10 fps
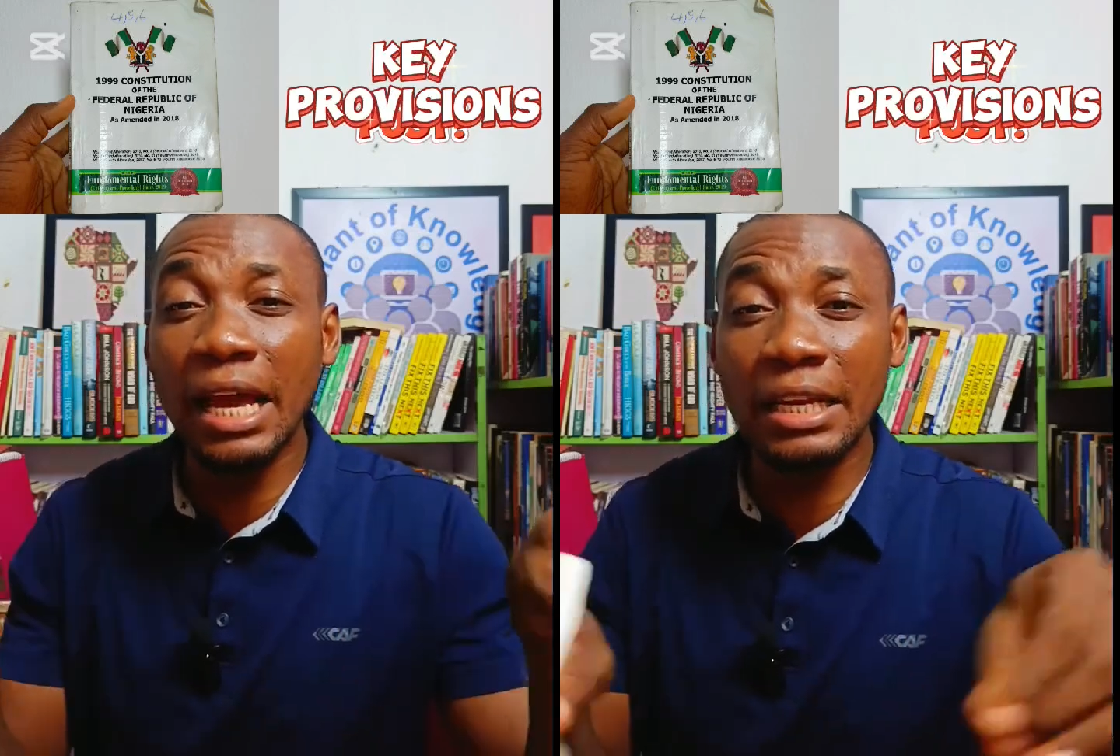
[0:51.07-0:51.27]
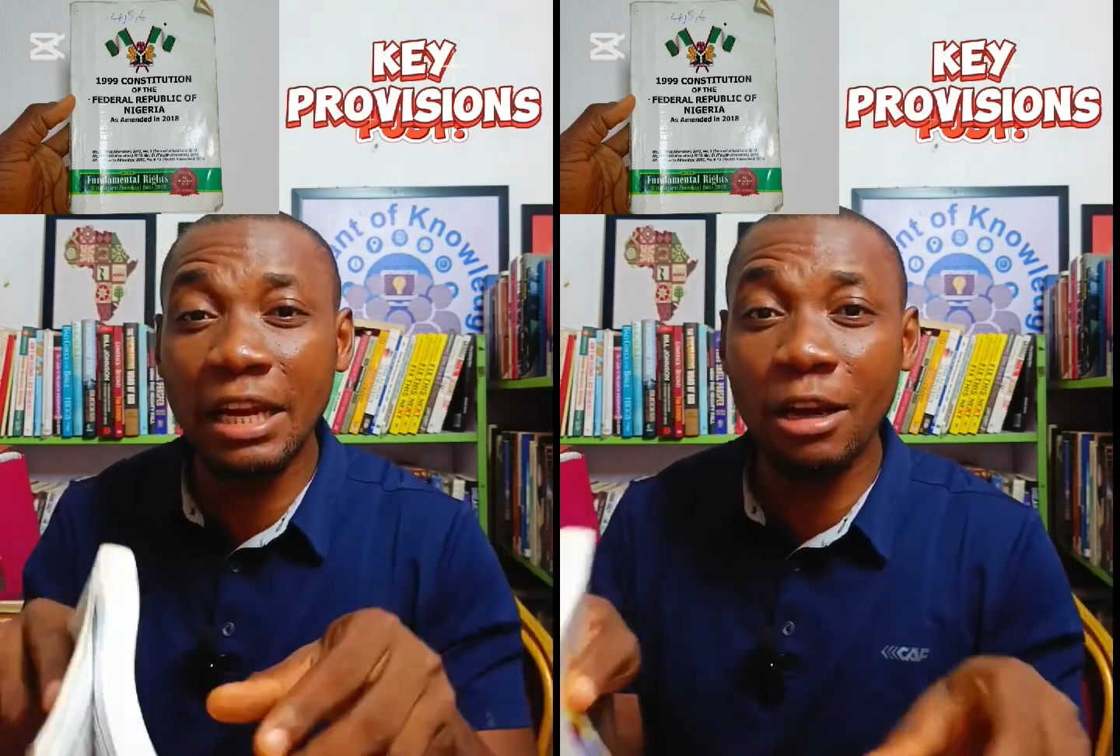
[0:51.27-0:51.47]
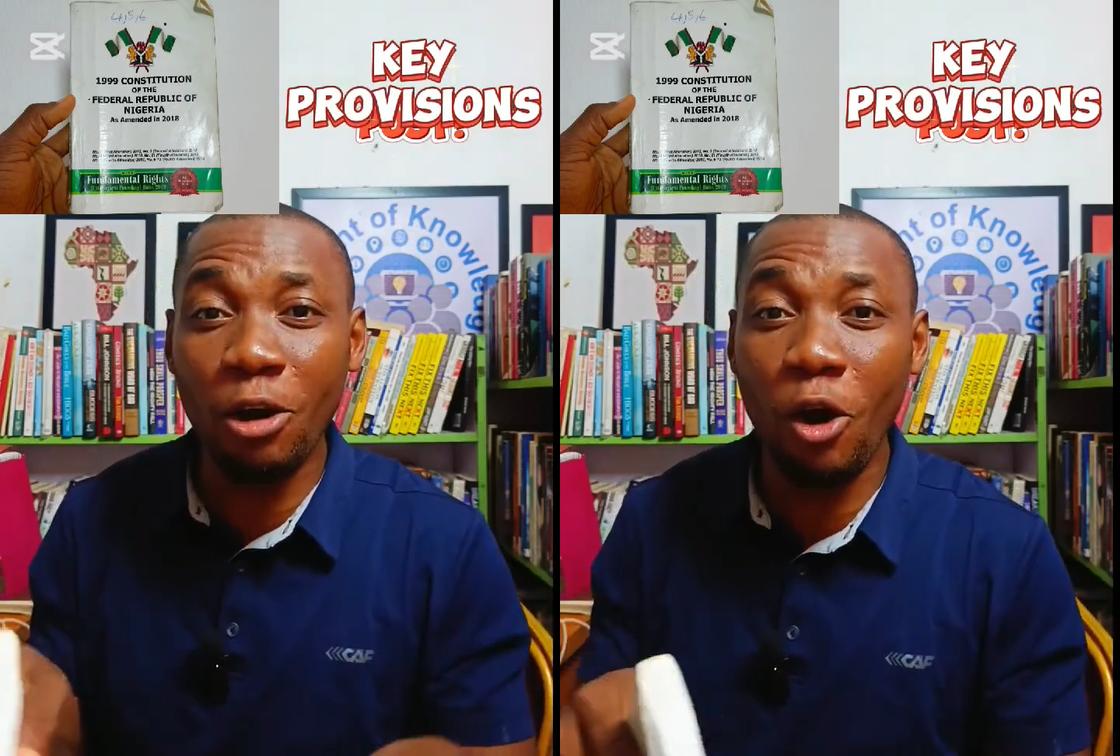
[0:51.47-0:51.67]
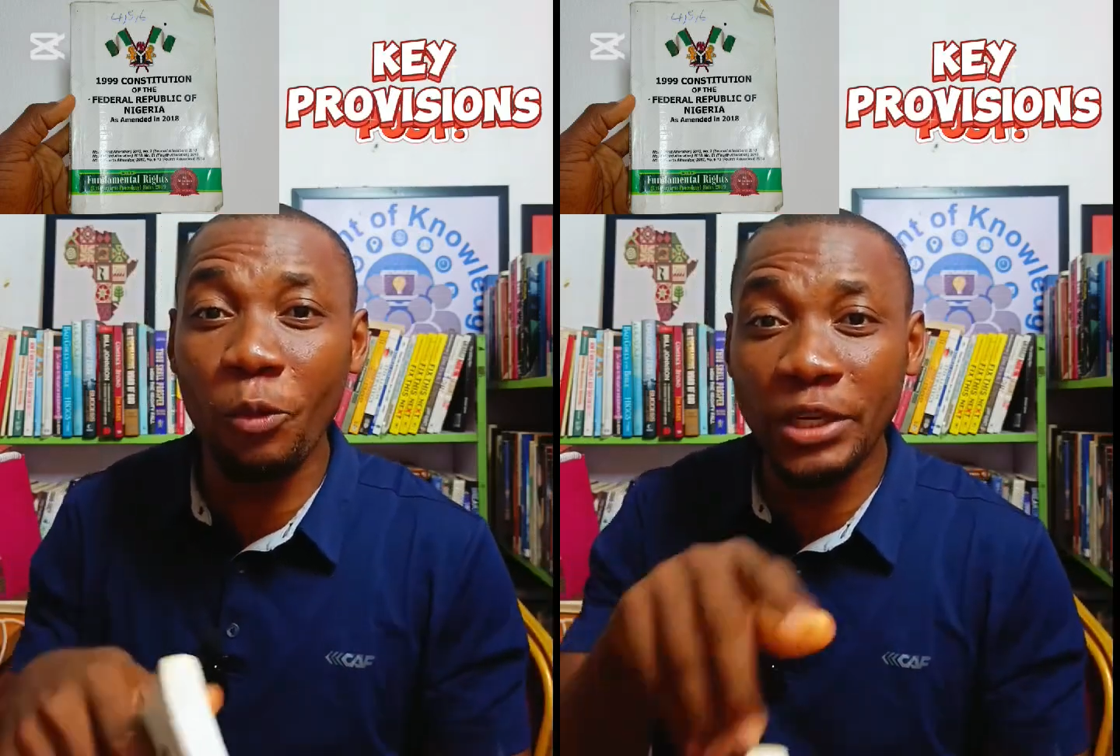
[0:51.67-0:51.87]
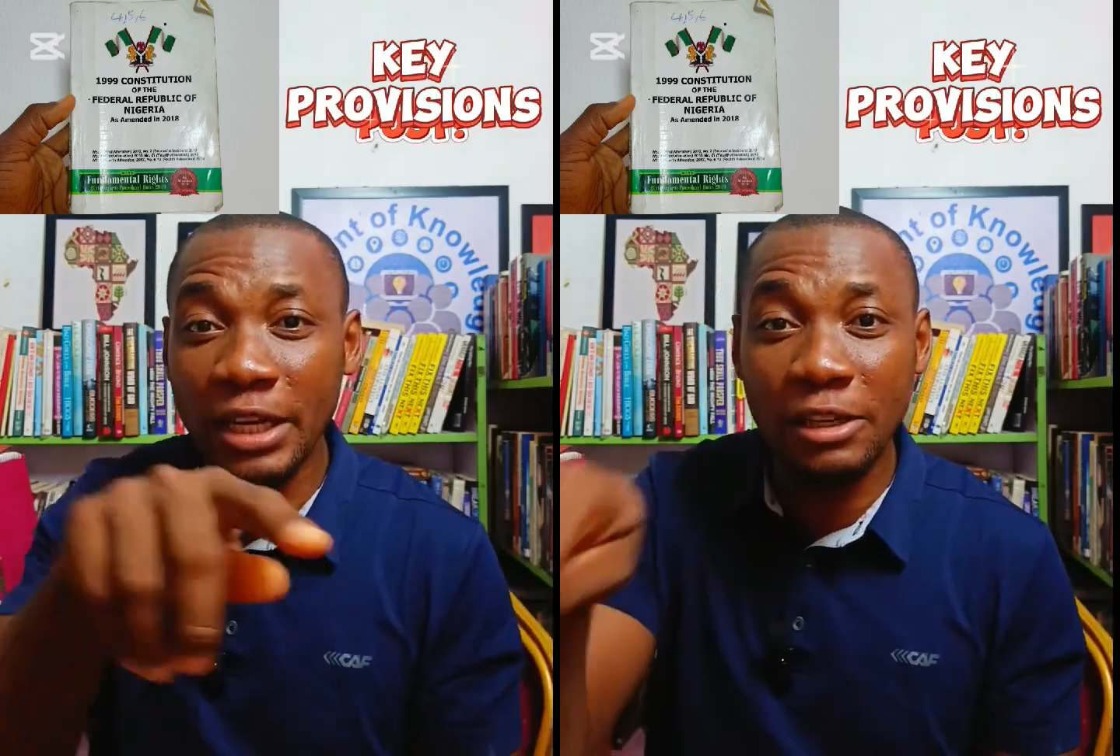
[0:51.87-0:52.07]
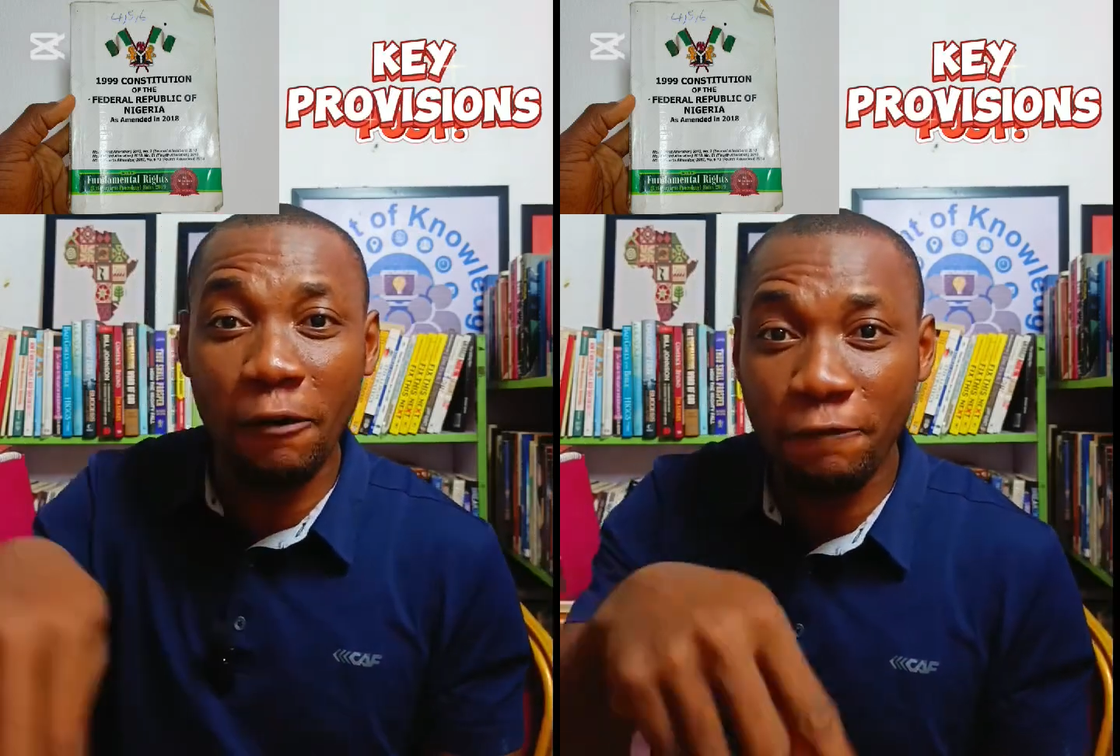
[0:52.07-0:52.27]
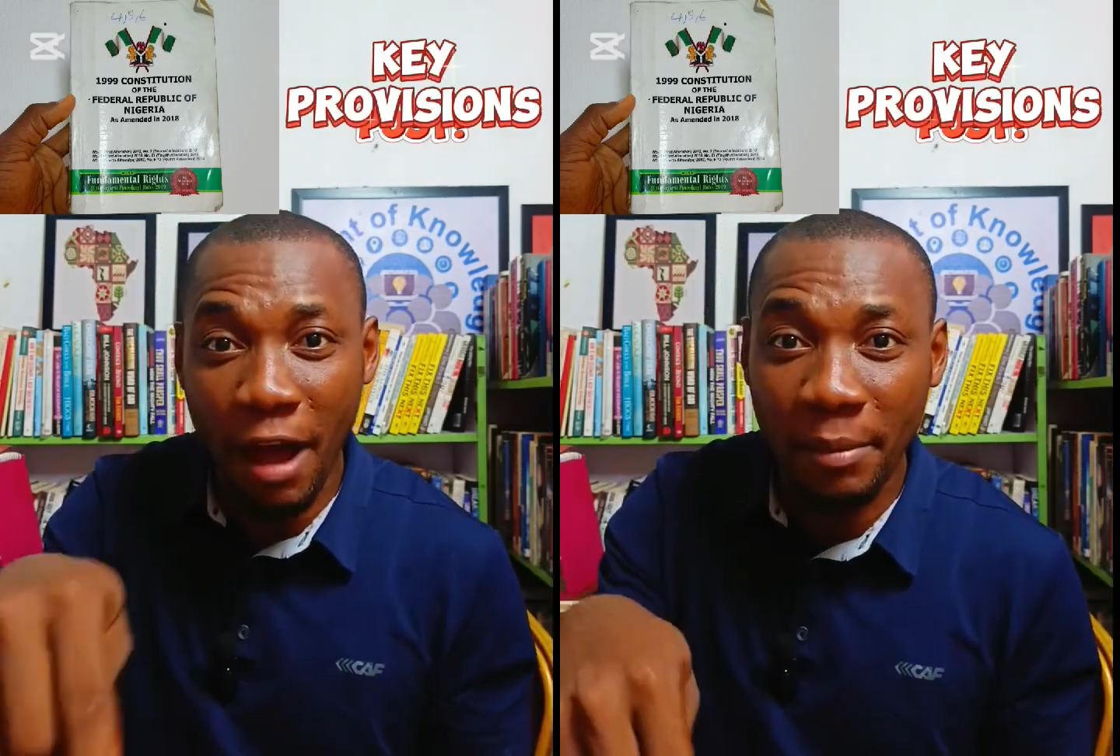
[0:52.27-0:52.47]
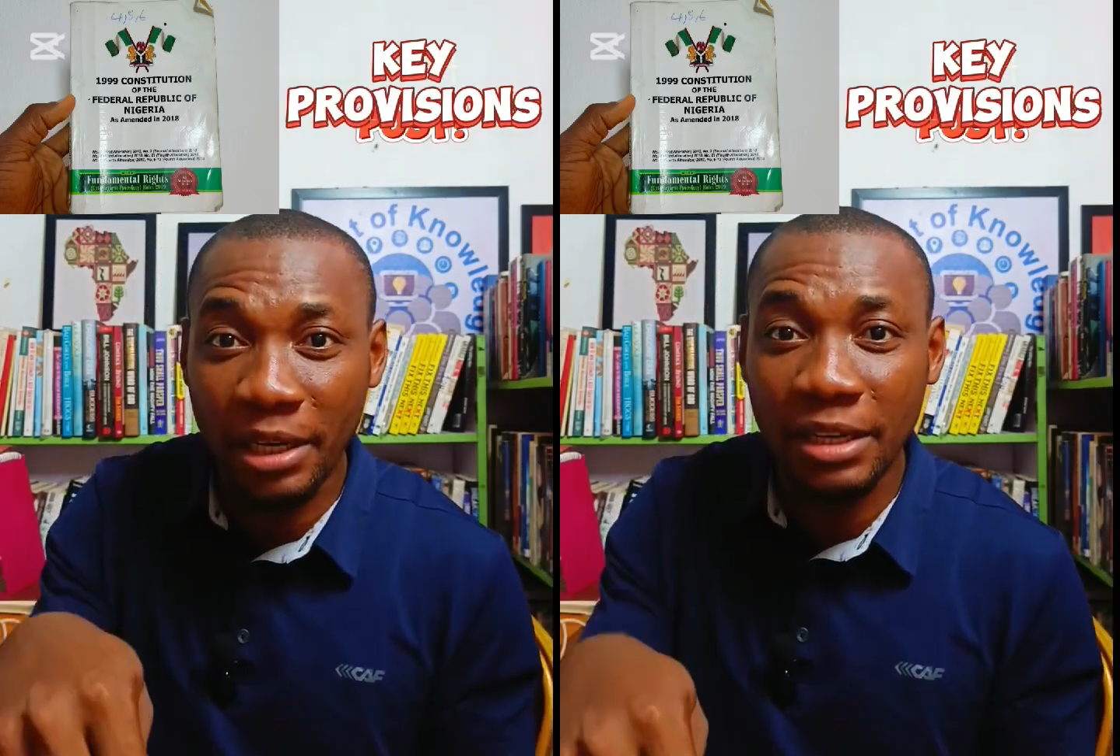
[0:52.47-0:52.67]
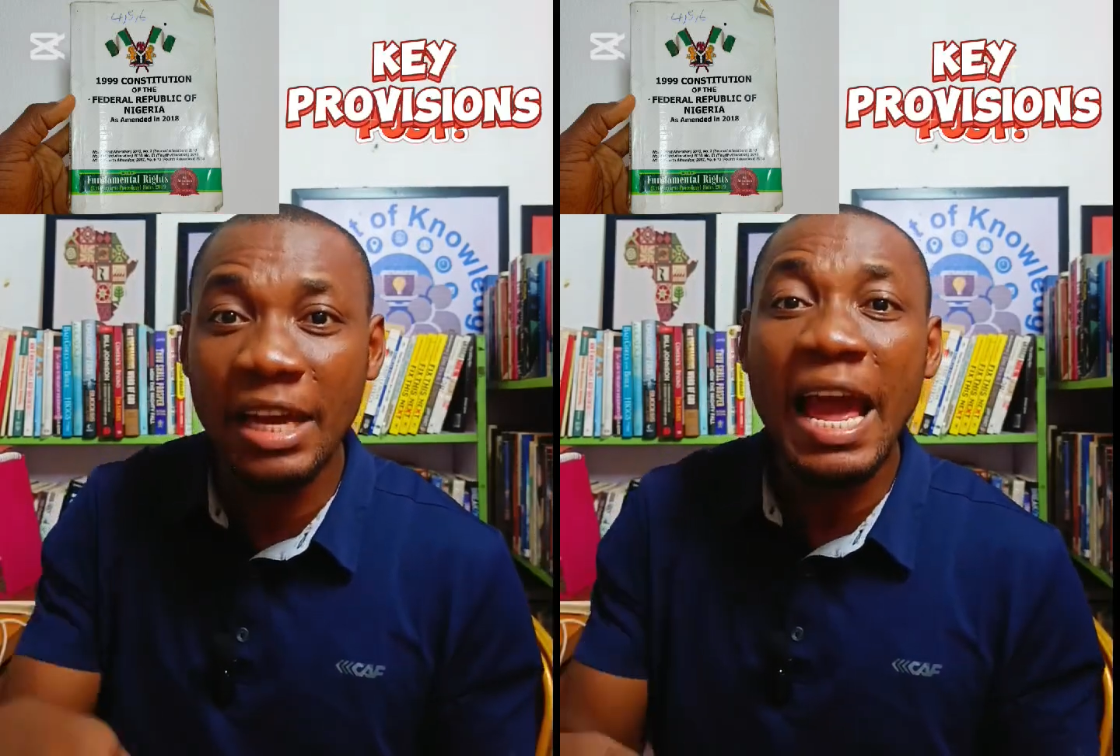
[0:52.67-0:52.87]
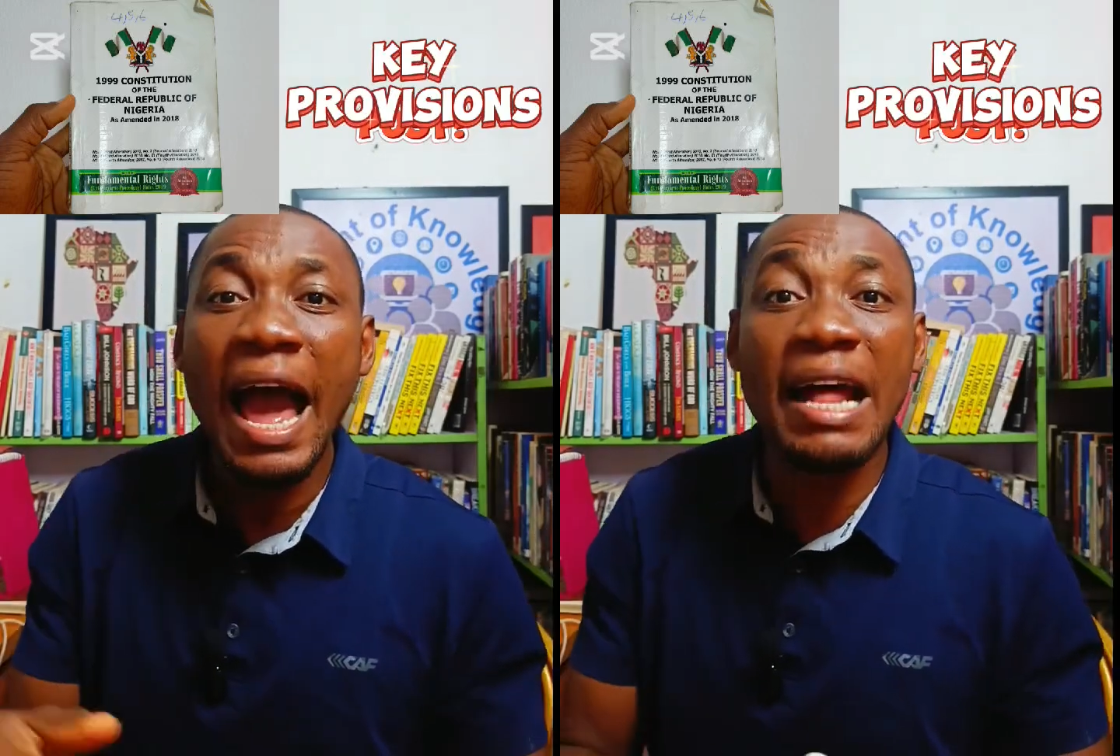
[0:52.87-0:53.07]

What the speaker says: any law within your family